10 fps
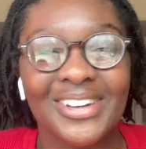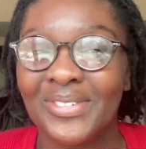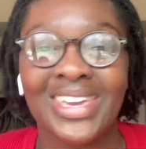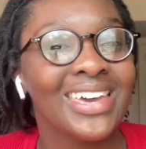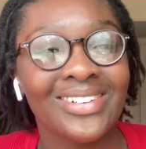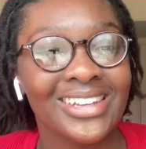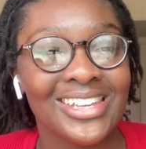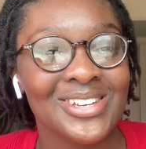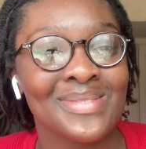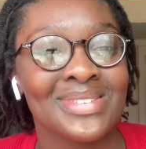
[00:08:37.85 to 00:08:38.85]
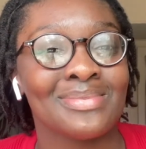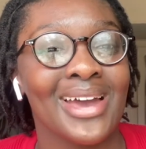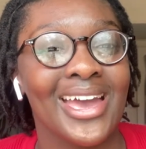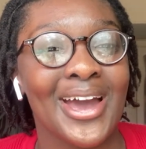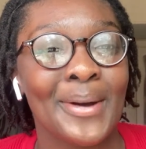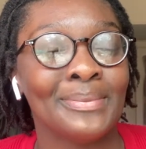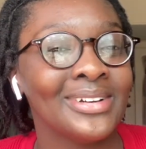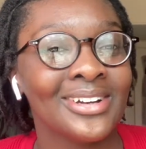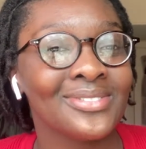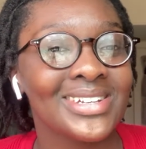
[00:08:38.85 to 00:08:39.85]
I'm killing it in terms of my um,
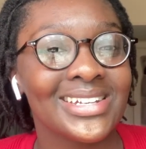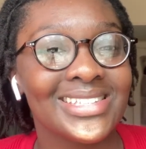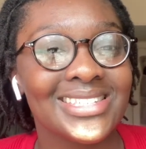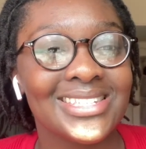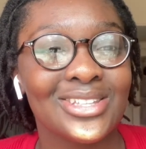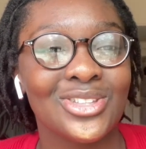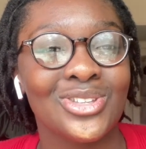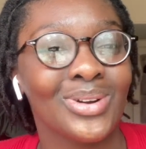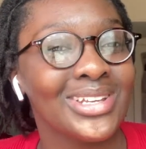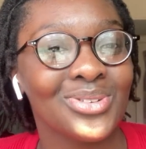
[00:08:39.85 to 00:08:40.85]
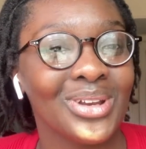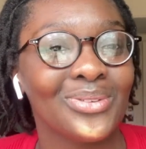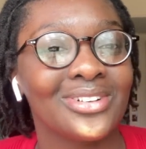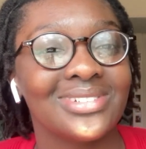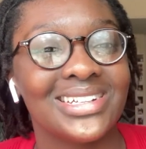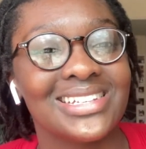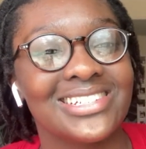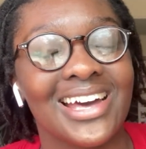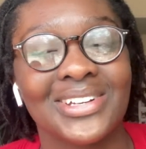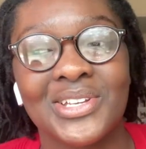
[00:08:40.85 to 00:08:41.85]
Goodreads 2021 reading
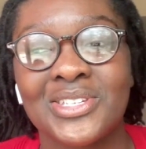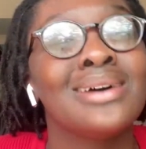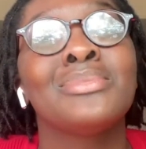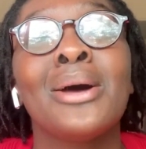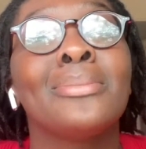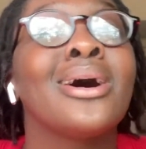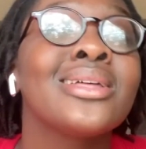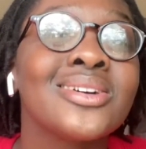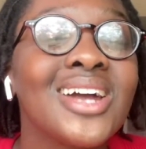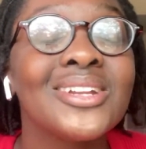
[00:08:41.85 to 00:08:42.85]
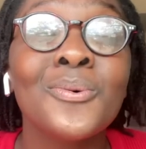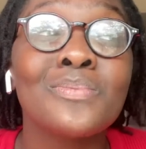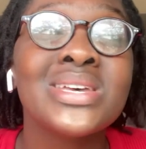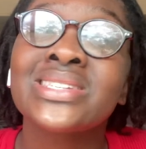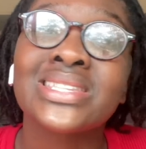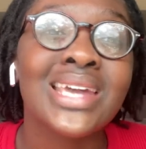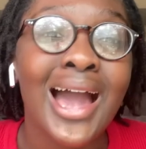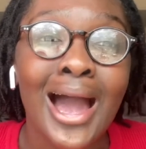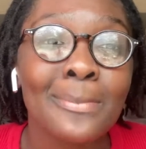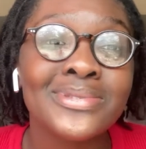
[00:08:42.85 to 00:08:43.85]
challenge. I'm not bothered. I don't miss the
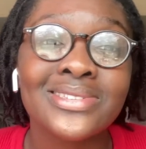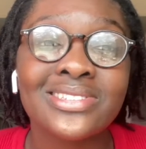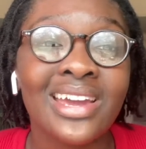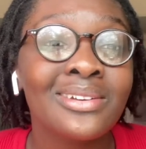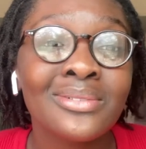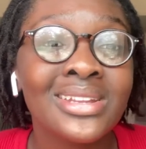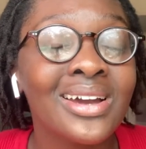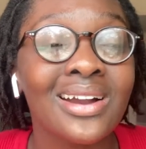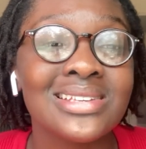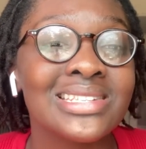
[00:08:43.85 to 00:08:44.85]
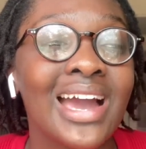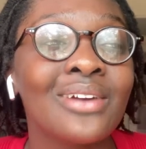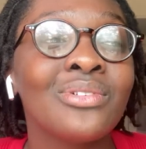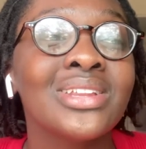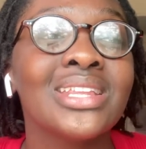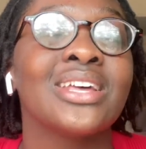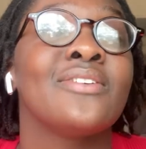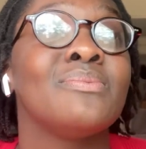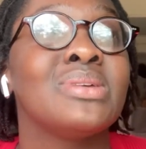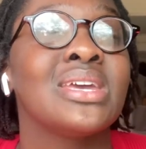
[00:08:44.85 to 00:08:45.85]
apps. Genuinely, honestly, I really
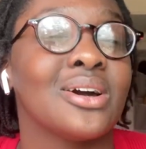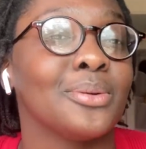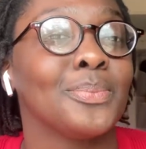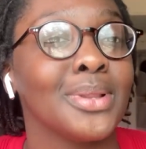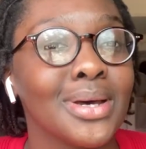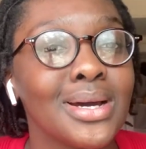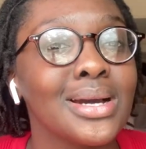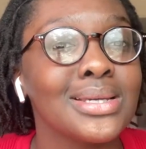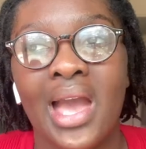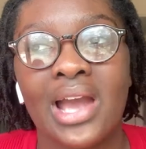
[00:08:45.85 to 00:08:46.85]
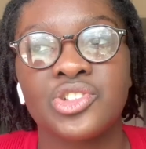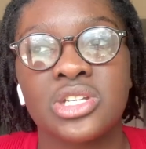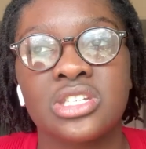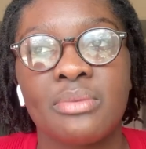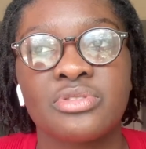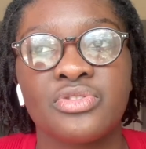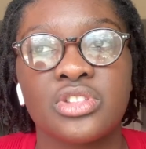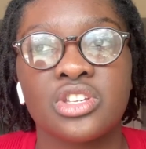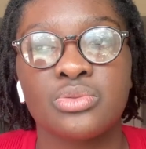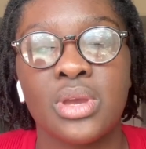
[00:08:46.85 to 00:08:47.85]
love being unplugged. Action steps for
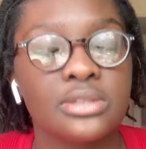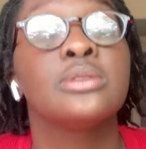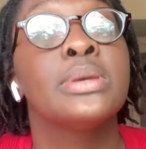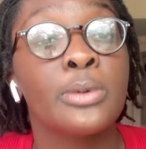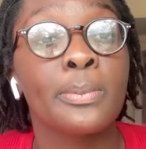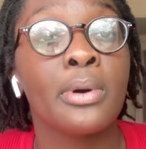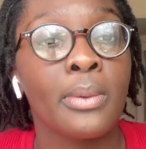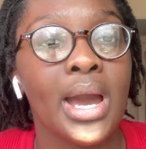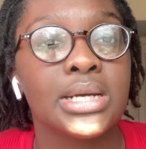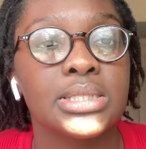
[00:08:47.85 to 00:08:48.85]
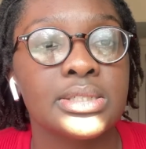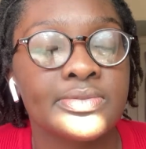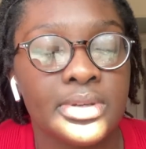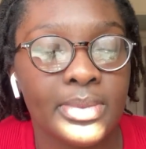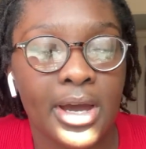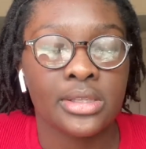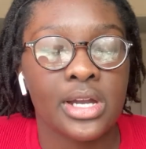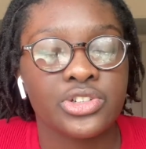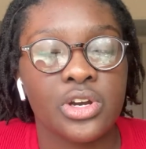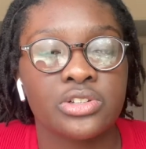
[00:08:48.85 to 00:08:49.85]
this week to be more proactive about
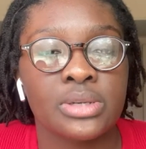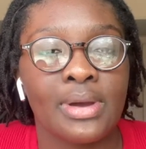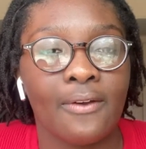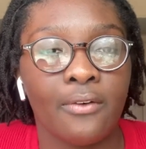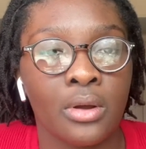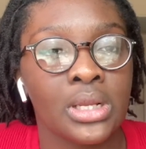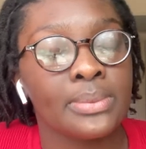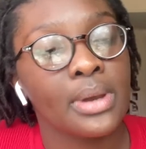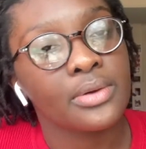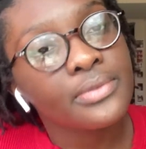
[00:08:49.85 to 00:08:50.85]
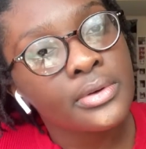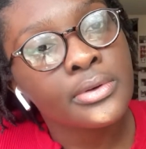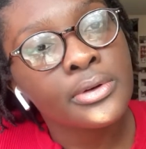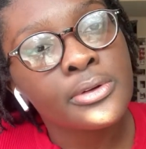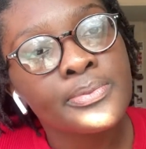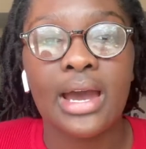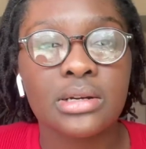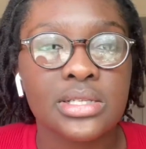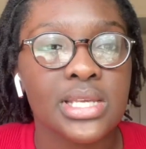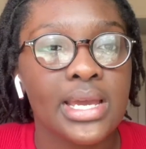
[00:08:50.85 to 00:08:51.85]
not charging my phone in my room, out
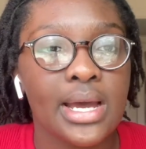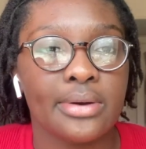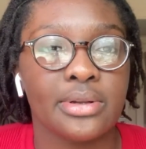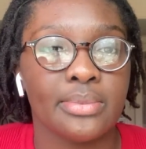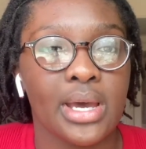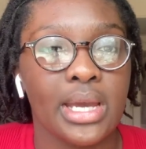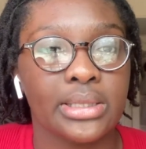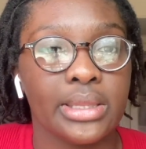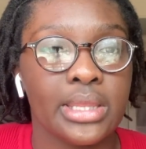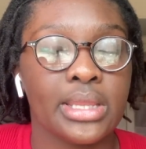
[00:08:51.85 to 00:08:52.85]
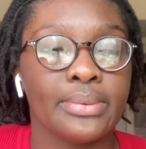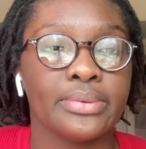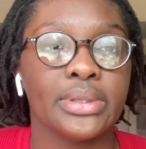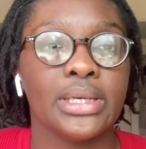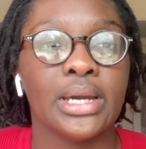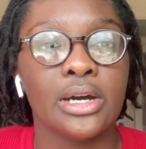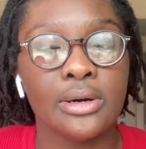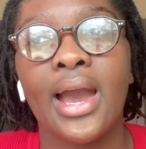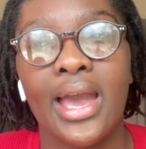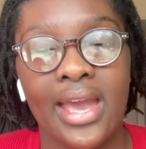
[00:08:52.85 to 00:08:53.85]
of sight, out of mind. I think that will really
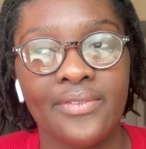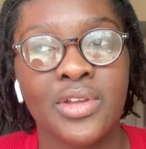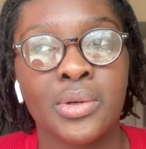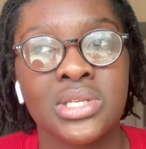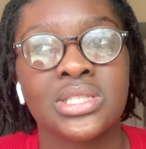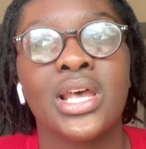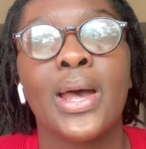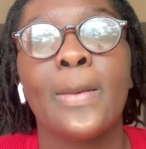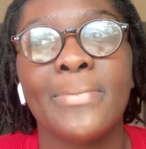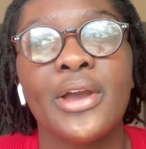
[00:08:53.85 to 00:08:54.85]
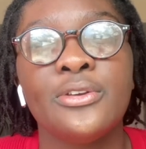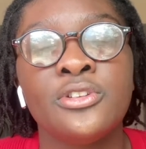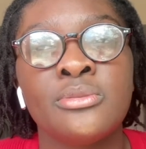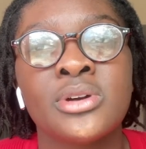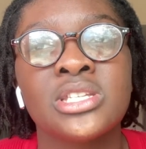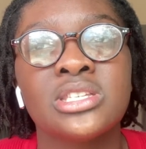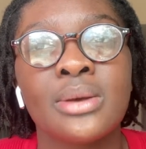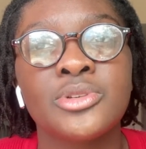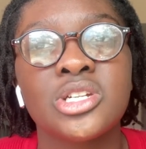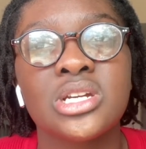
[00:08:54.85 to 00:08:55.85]
help. I have noticed that my YouTube
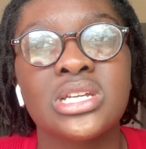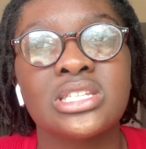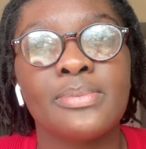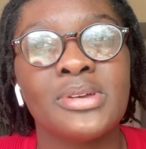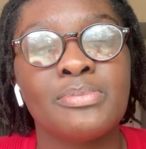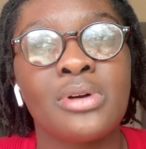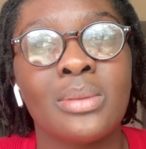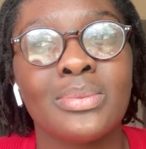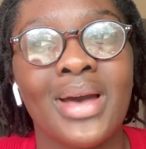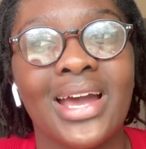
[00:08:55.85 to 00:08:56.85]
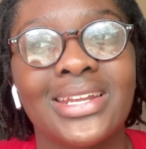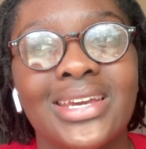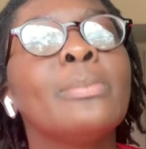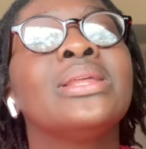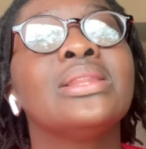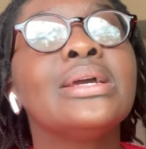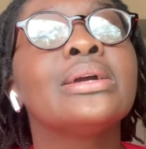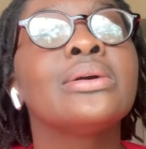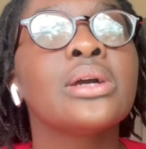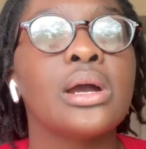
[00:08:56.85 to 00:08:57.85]
consumption is a bit problematic. I'll be
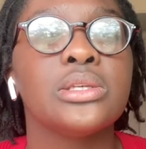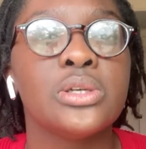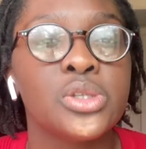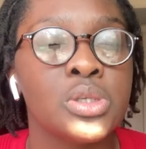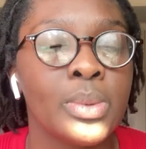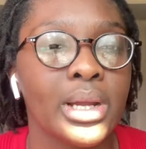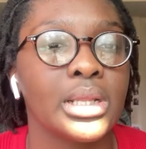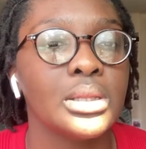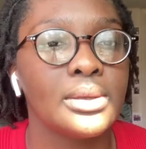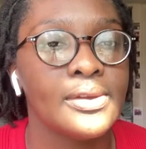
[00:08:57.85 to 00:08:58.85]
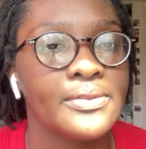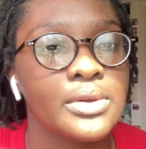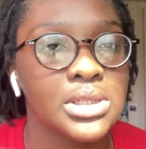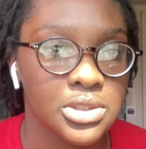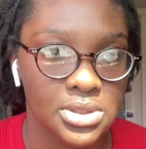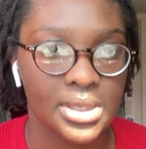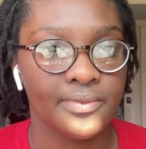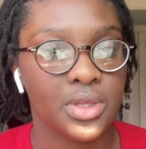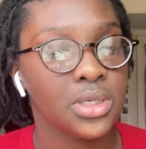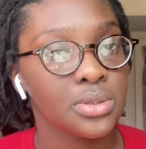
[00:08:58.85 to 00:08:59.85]
lingering on YouTube, kind of looking for an interesting
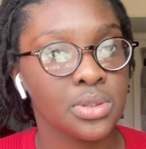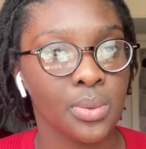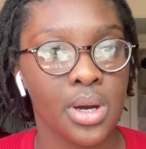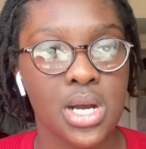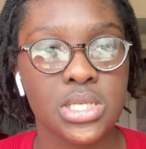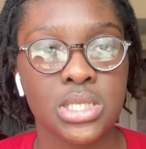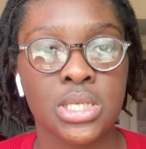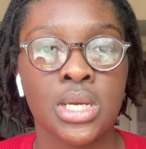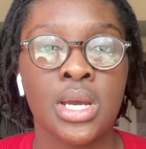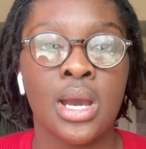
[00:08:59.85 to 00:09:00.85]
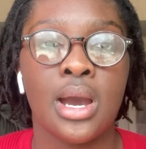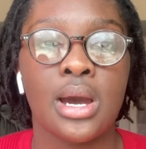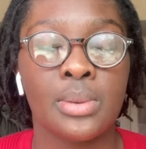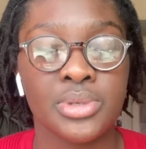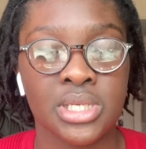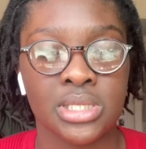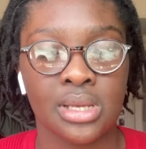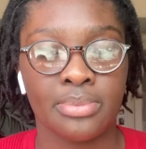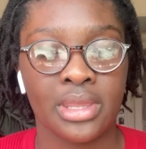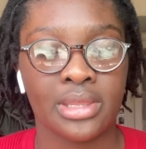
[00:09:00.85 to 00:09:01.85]
video to watch um, which is
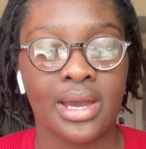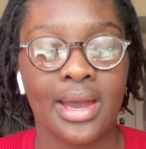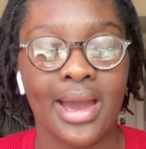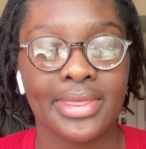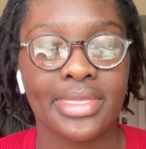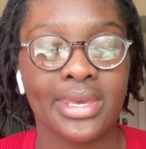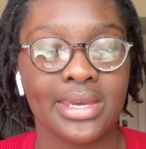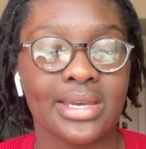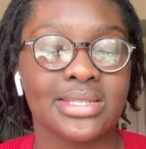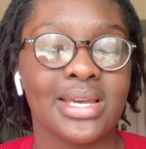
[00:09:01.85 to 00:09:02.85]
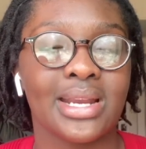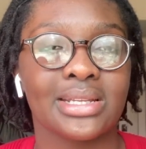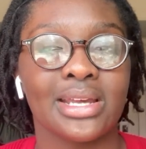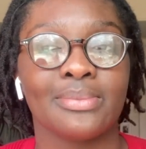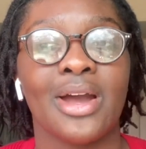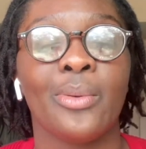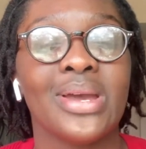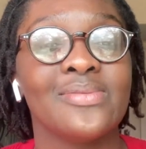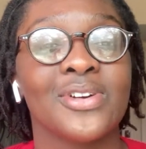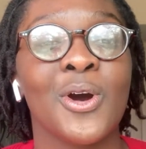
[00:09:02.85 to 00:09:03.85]
something that I think is kind of like my way
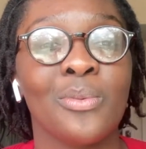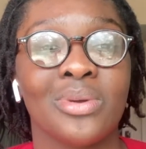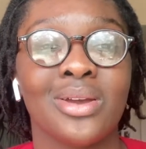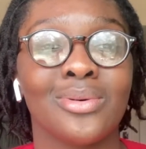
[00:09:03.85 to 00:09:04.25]
of coping